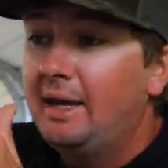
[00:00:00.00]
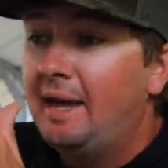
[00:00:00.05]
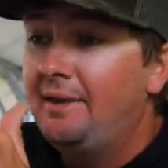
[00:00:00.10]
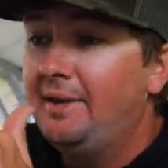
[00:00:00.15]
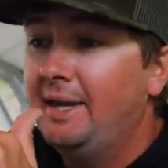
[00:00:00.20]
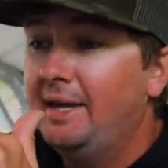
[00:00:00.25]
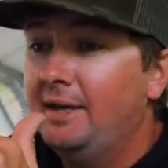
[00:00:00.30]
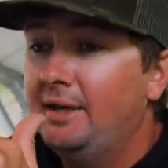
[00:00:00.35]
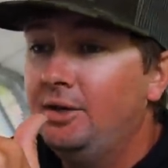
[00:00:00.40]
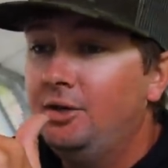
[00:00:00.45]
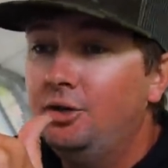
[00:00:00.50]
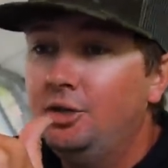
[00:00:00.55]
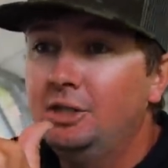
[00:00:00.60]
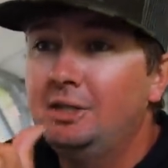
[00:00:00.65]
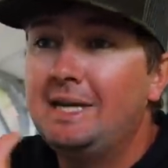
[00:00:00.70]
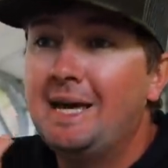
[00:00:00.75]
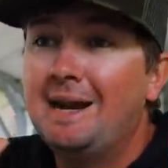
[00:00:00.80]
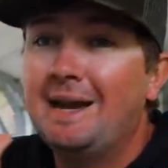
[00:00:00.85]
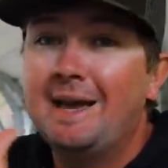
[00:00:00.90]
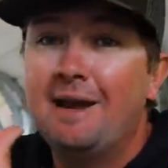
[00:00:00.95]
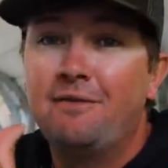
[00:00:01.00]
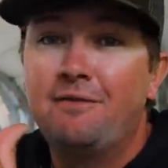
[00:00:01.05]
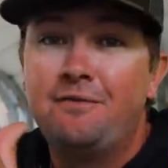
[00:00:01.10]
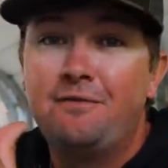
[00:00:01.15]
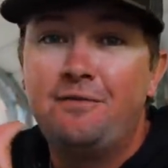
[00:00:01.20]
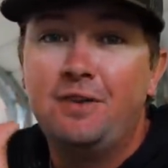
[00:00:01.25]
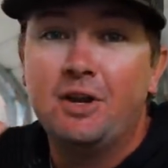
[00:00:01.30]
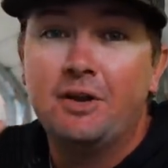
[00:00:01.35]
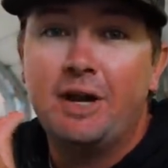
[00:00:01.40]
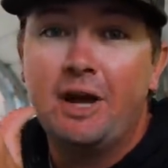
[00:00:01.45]
and then you just kind of got to
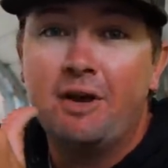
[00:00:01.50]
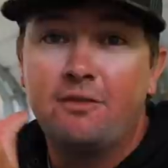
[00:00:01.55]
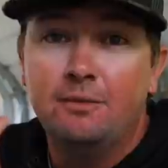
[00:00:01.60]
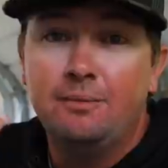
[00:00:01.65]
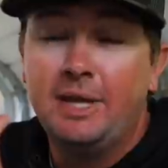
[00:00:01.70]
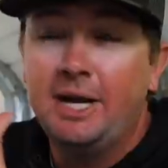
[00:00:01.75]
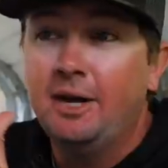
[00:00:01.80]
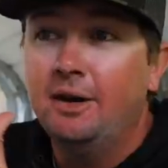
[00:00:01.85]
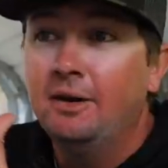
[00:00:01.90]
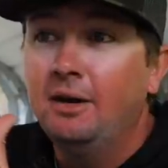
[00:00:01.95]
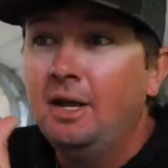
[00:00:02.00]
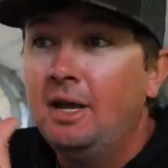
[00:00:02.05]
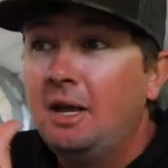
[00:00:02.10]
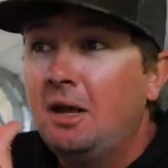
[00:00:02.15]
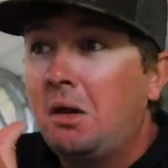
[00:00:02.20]
figure from there.